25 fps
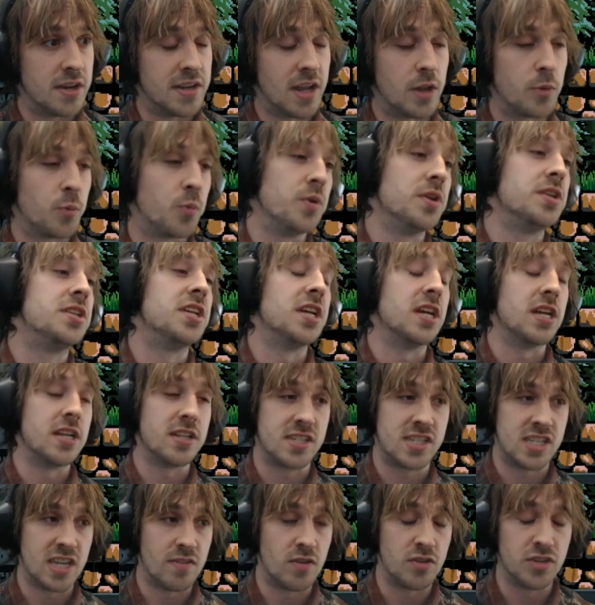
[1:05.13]
that we did
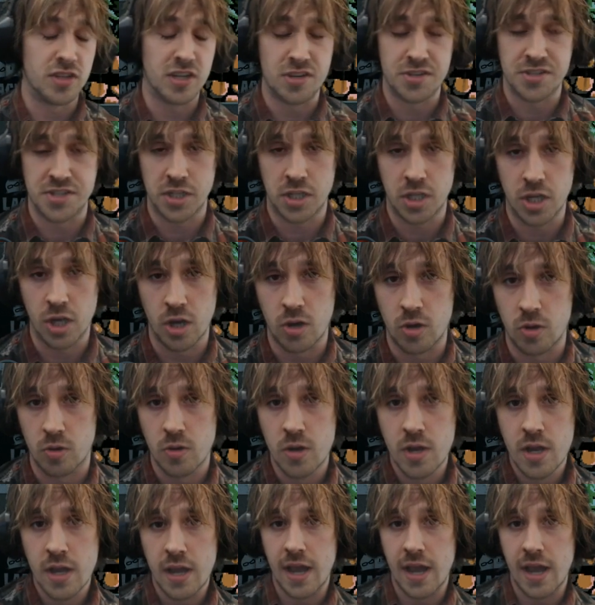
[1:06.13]
seven years ago,